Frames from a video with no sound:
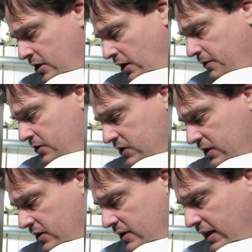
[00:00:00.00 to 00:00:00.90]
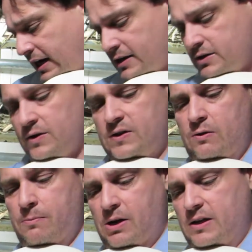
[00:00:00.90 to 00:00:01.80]
covers, and
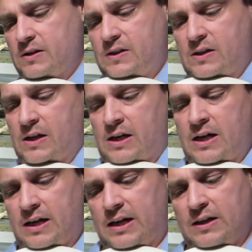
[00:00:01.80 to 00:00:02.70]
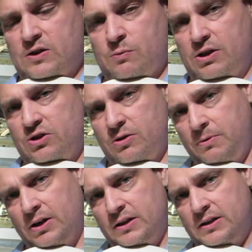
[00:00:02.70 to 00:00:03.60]
also buttons and switch
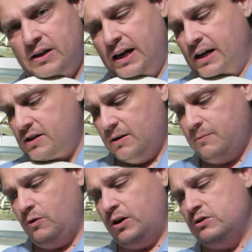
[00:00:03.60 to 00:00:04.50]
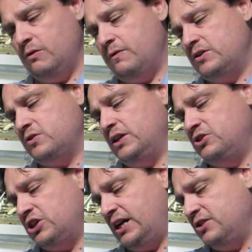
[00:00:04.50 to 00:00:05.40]
button, and I'm going to eventually
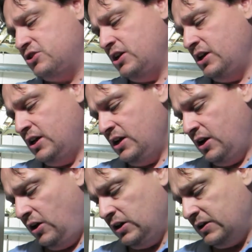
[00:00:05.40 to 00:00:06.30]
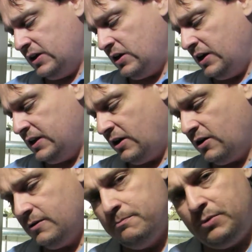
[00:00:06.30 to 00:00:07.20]
change all of it on
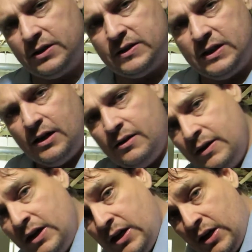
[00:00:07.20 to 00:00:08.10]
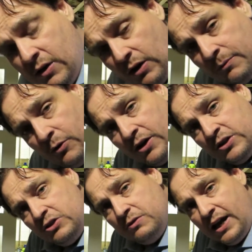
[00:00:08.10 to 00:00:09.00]
there. But what I'm going
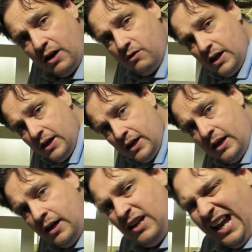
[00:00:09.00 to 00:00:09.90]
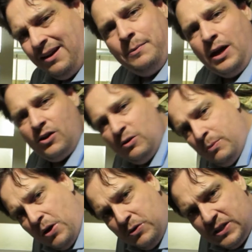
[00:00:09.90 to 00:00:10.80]
to do now, and I'm not going to
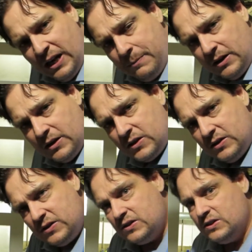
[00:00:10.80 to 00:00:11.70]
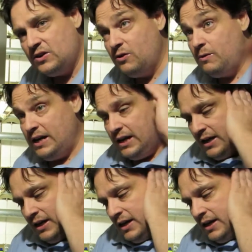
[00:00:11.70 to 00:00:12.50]
bother taping this because this is already